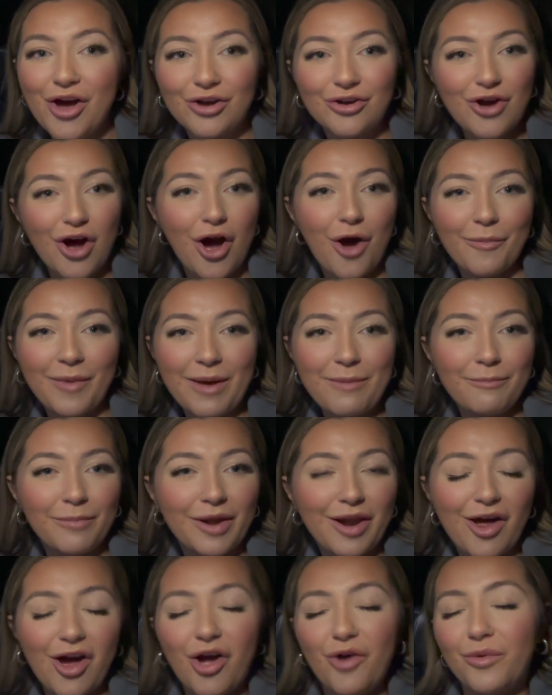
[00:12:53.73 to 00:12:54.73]
Comment
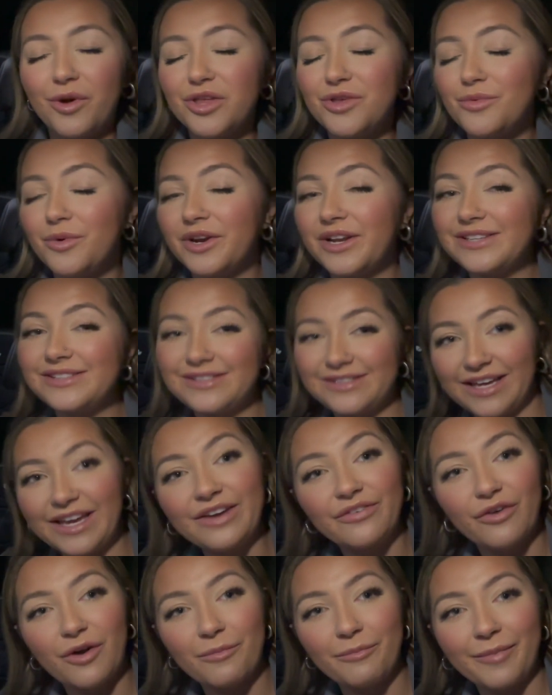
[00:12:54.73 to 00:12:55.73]
below what you want to
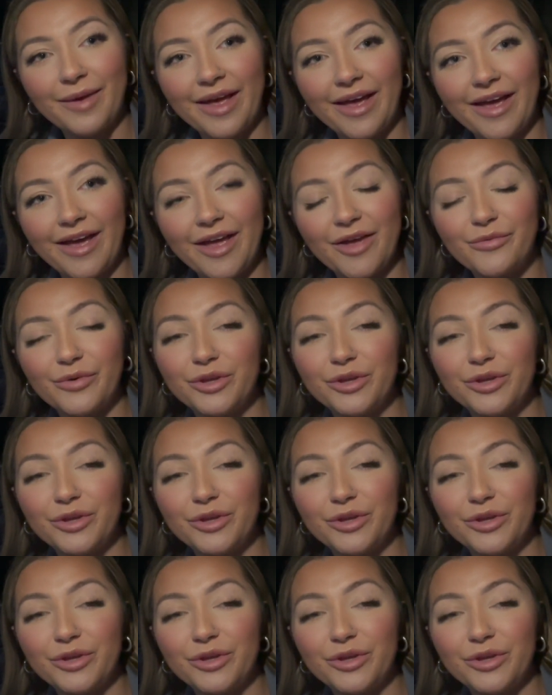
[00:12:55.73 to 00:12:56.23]
see from me,